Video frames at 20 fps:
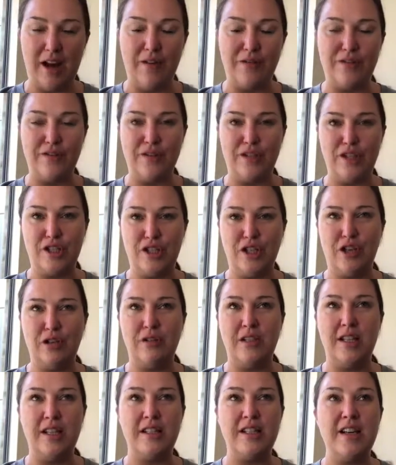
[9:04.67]
after
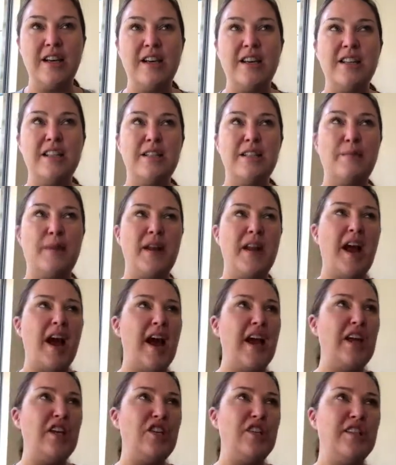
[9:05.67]
excuses, spend
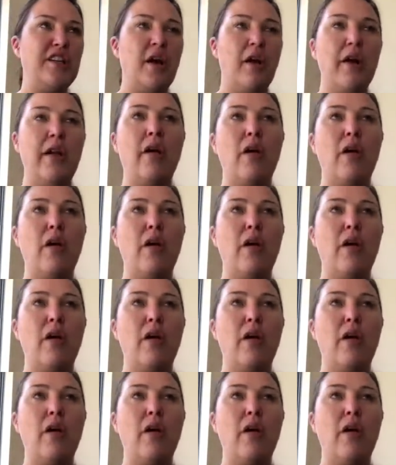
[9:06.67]
ages going,